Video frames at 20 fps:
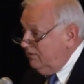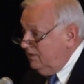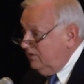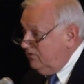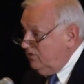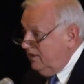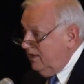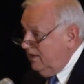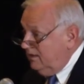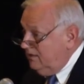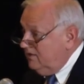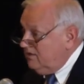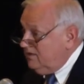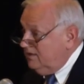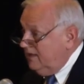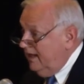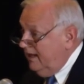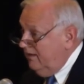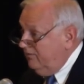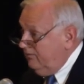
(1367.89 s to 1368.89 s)
that you had to
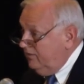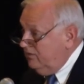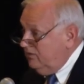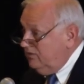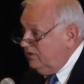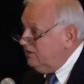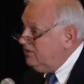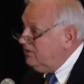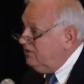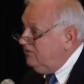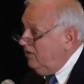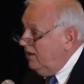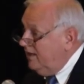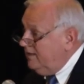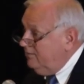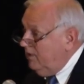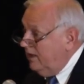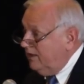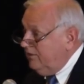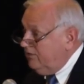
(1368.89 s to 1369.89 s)
staff and just
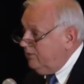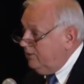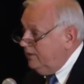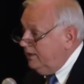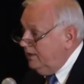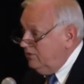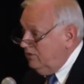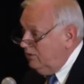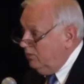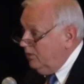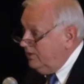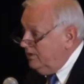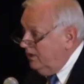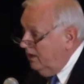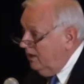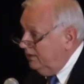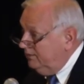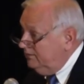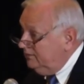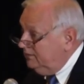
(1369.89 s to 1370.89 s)
divide by three and you were
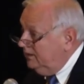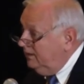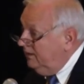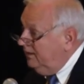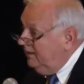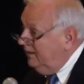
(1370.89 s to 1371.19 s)
done.